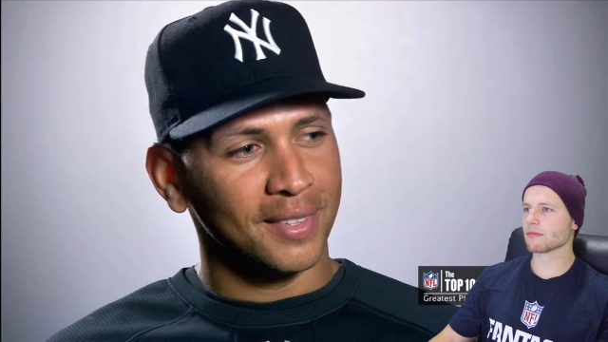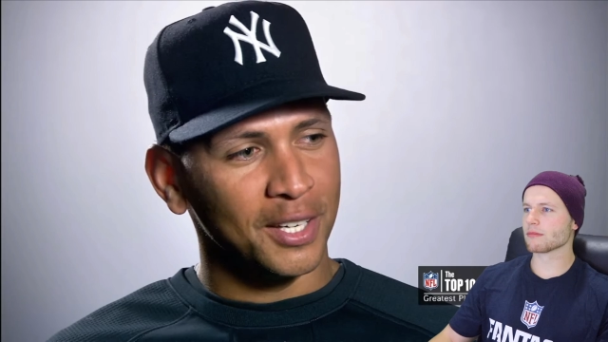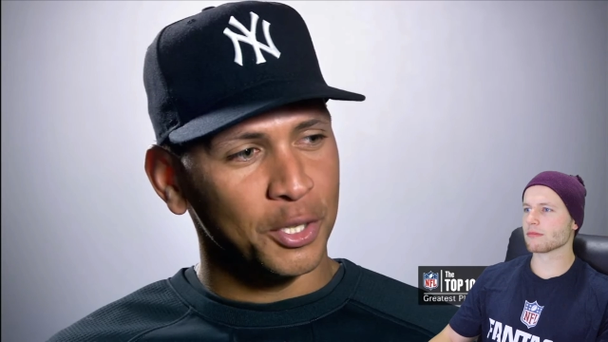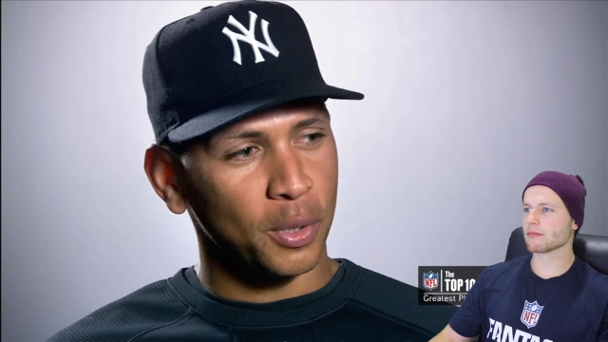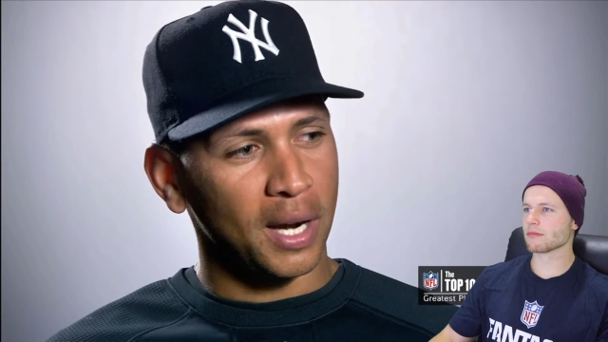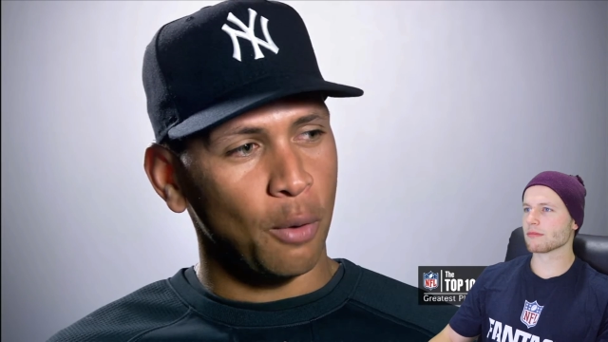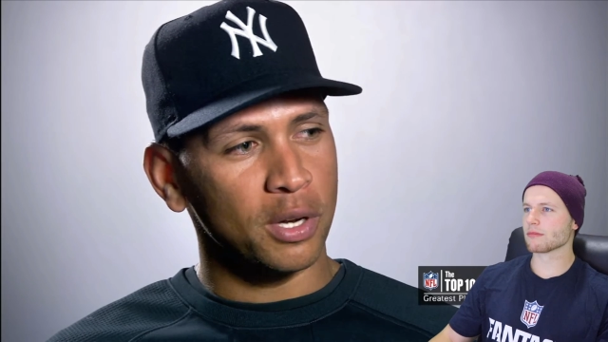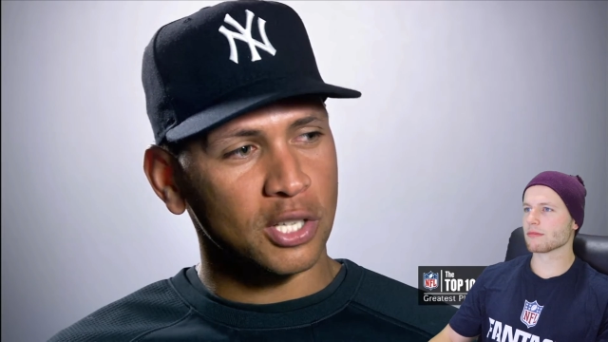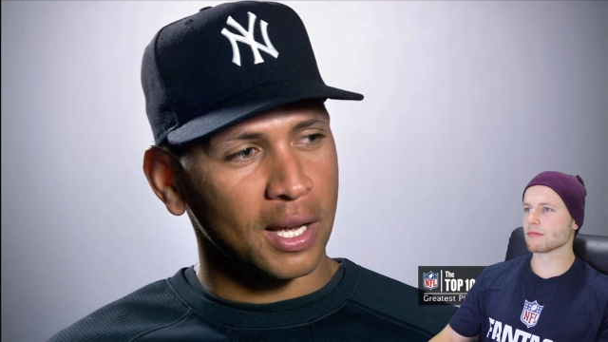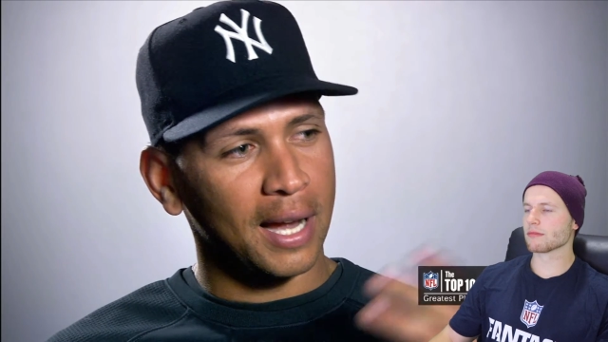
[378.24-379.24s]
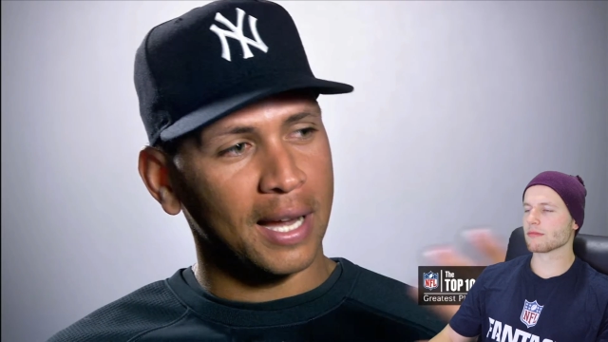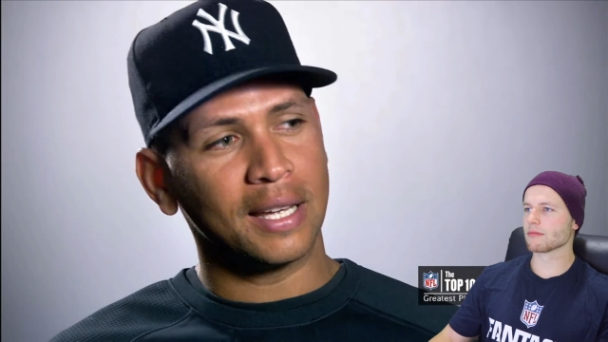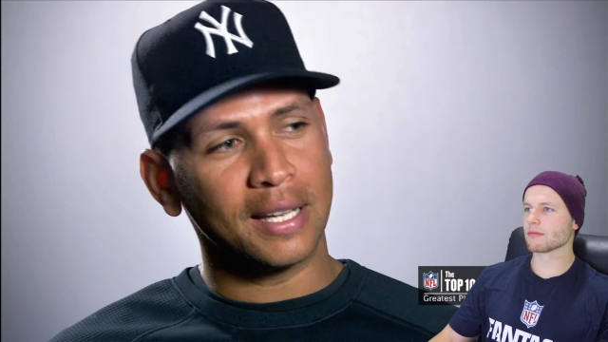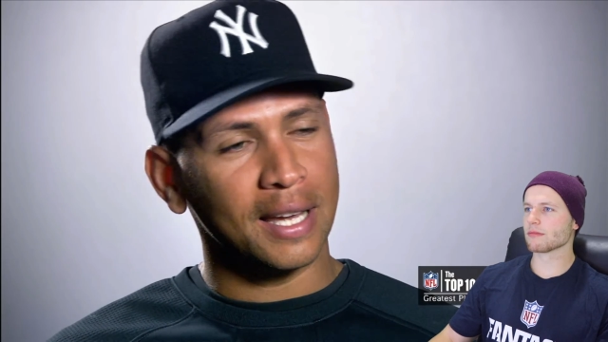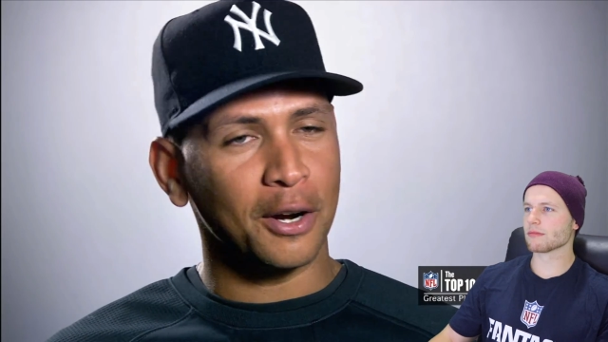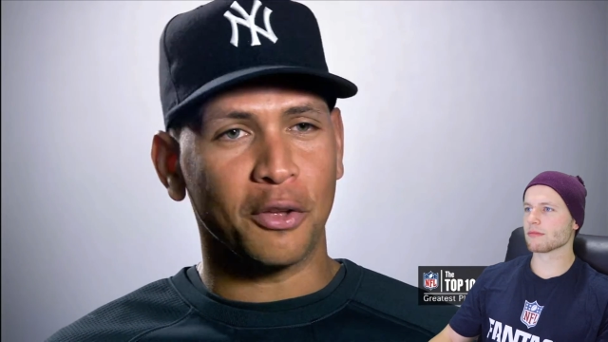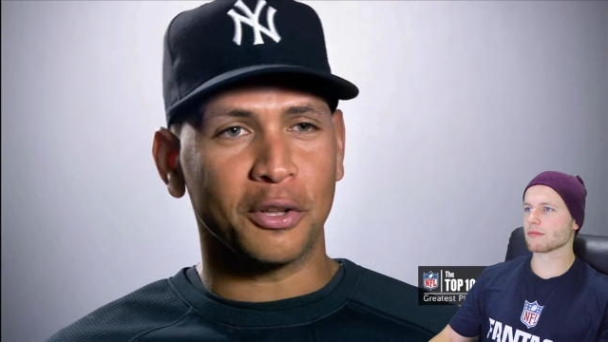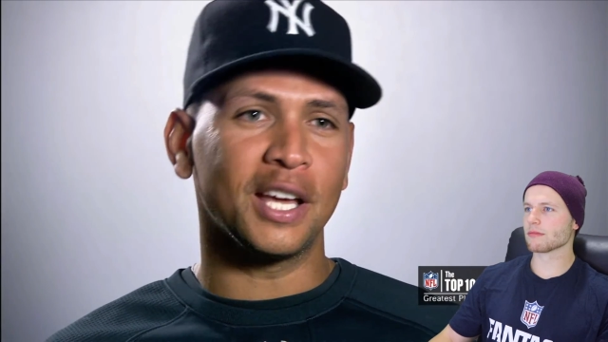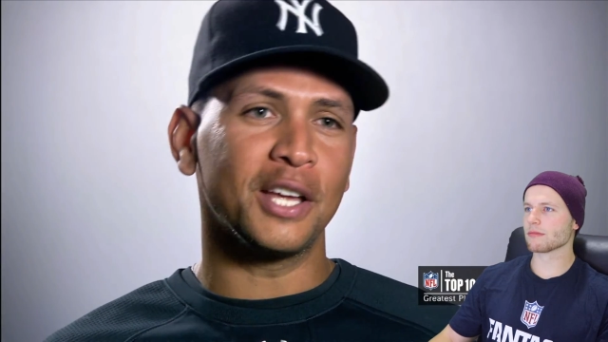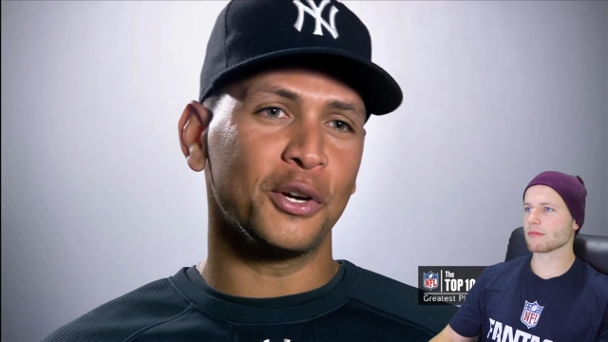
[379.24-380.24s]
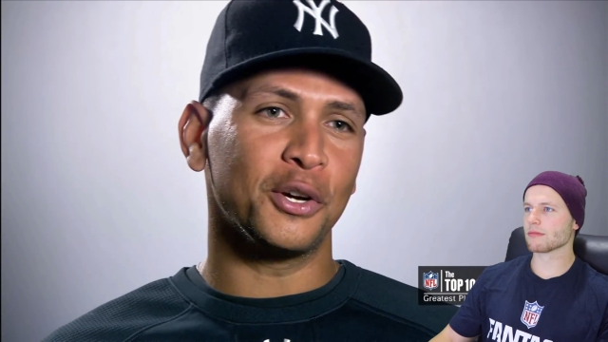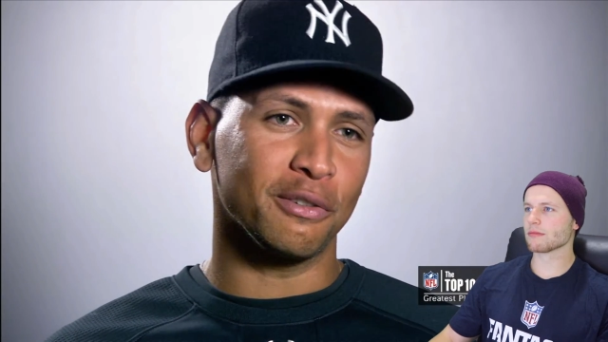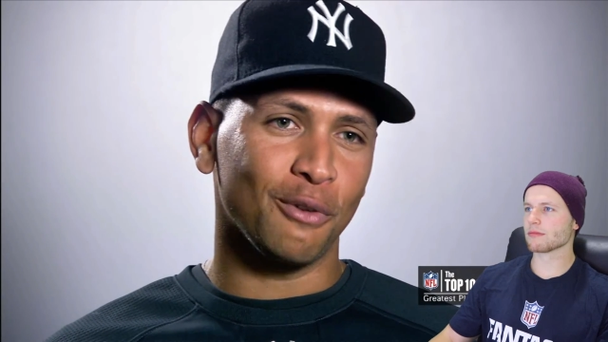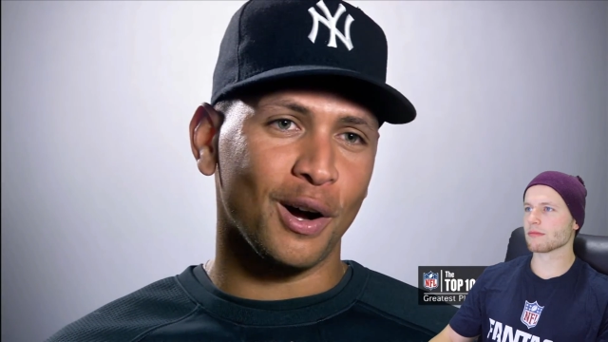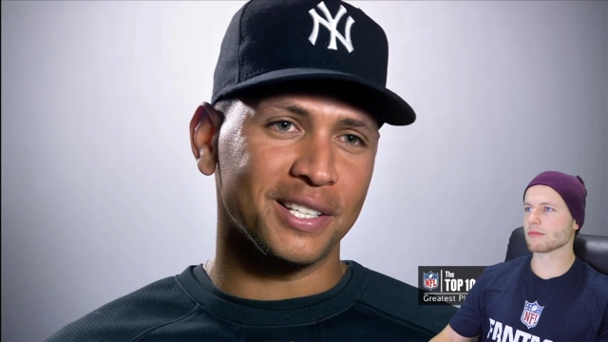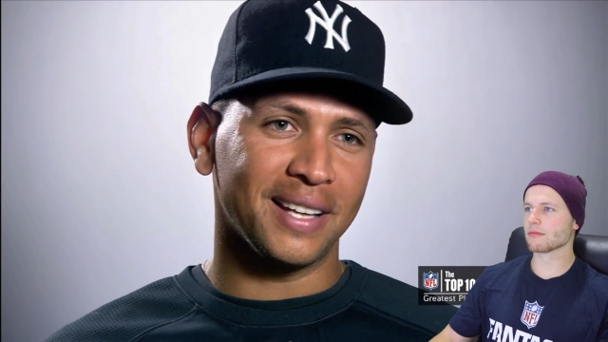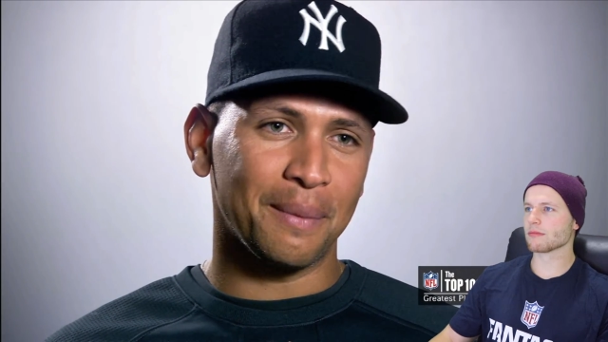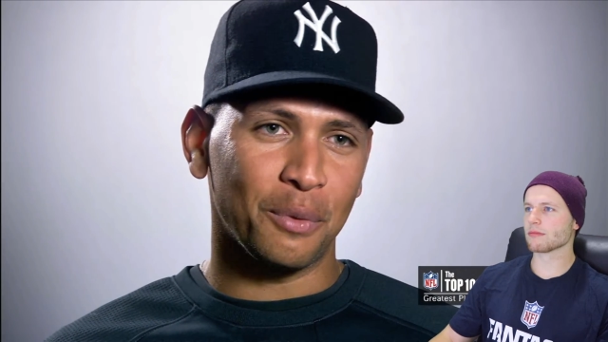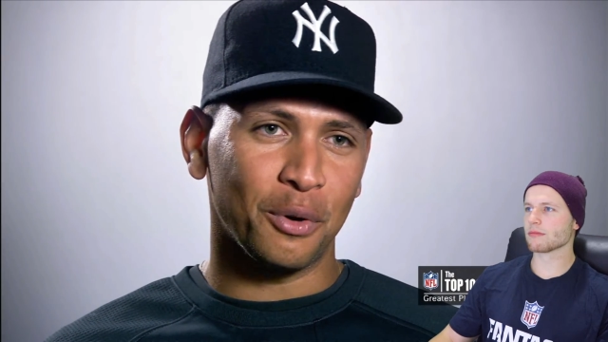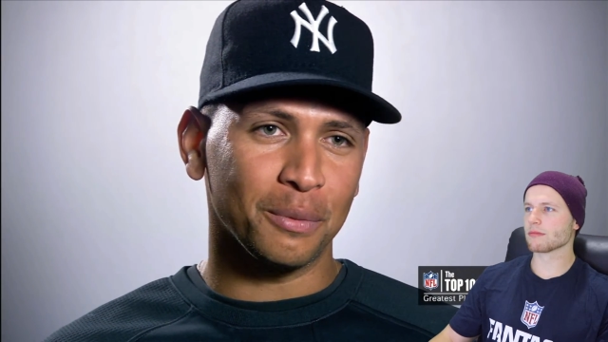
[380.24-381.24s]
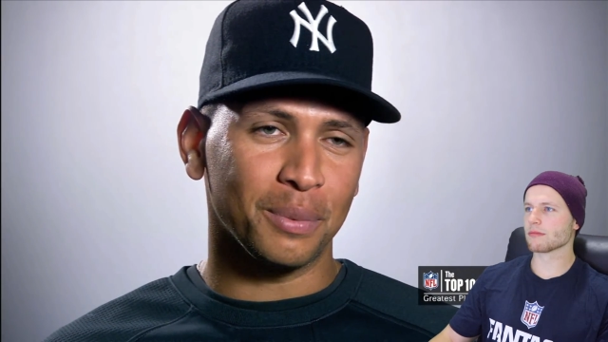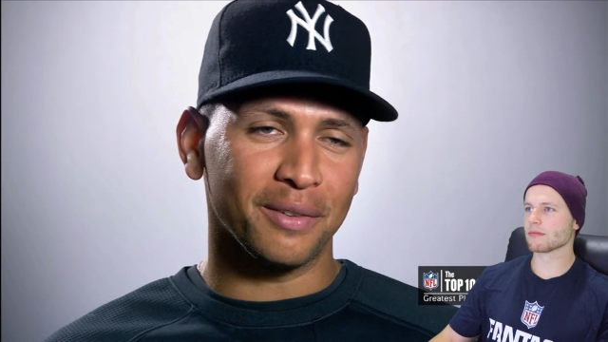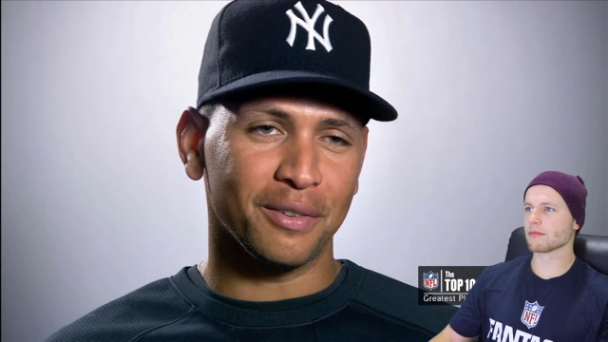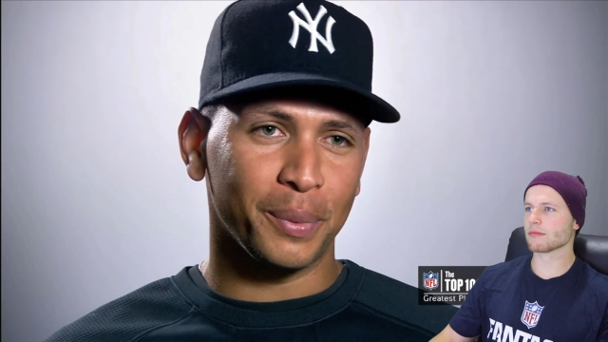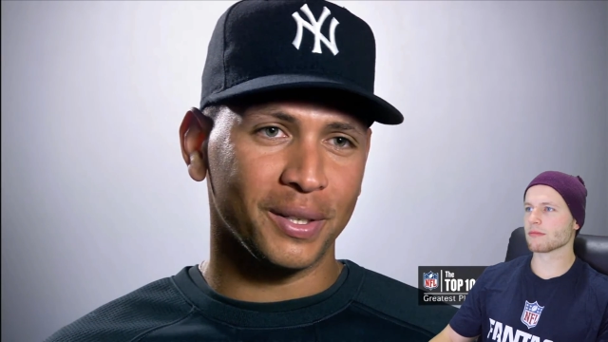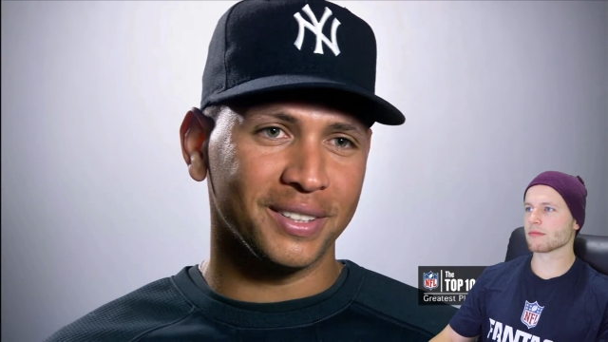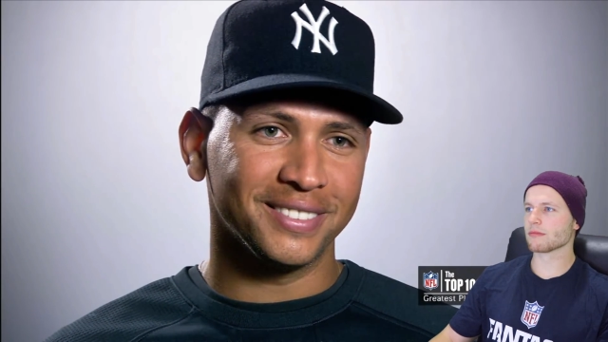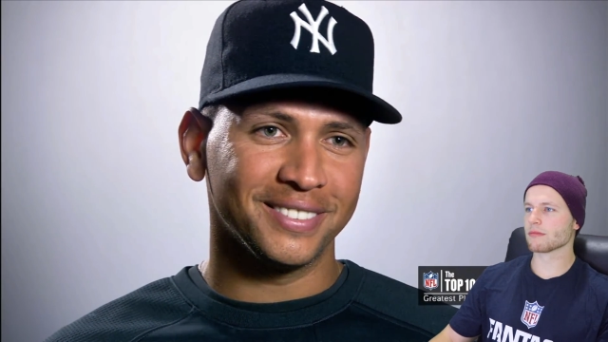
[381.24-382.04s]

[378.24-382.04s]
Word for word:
Speaker 1: He's great. I wish I could get another 10 years of watching Dan Marino play football.